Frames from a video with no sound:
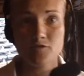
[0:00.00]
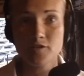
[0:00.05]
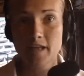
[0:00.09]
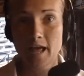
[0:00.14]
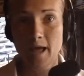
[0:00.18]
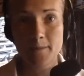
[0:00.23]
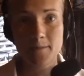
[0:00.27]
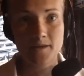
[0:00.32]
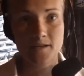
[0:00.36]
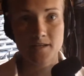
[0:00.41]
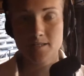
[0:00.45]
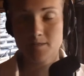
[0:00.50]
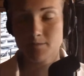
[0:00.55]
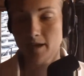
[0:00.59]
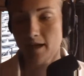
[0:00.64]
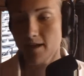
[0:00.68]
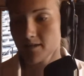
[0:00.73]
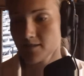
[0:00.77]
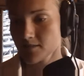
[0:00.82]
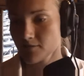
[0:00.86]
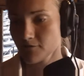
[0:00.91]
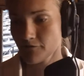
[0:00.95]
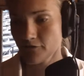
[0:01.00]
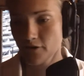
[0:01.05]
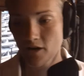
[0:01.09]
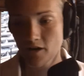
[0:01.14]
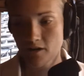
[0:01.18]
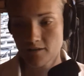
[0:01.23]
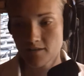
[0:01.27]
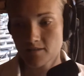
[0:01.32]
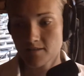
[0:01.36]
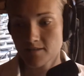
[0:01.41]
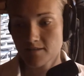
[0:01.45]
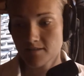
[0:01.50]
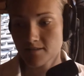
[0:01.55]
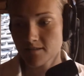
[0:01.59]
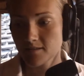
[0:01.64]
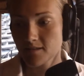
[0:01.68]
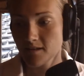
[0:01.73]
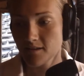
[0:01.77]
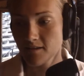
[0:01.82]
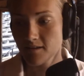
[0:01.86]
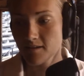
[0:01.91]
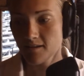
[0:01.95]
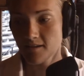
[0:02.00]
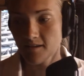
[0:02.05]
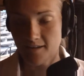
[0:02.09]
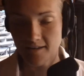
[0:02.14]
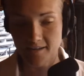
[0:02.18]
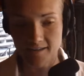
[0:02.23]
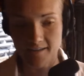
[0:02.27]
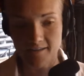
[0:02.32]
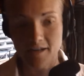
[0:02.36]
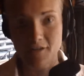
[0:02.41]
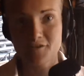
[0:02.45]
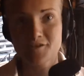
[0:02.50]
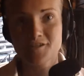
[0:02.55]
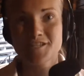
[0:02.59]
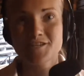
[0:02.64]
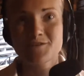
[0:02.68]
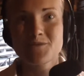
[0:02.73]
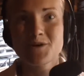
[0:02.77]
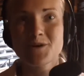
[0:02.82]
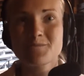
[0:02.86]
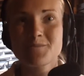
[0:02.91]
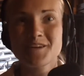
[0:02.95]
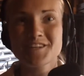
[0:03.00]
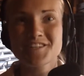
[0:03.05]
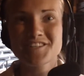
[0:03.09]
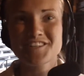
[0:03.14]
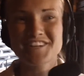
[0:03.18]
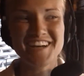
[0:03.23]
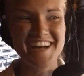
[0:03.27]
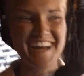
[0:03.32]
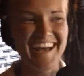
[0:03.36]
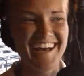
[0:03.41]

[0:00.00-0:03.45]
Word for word: that because Madison Frayne is uh, another D1 pitcher.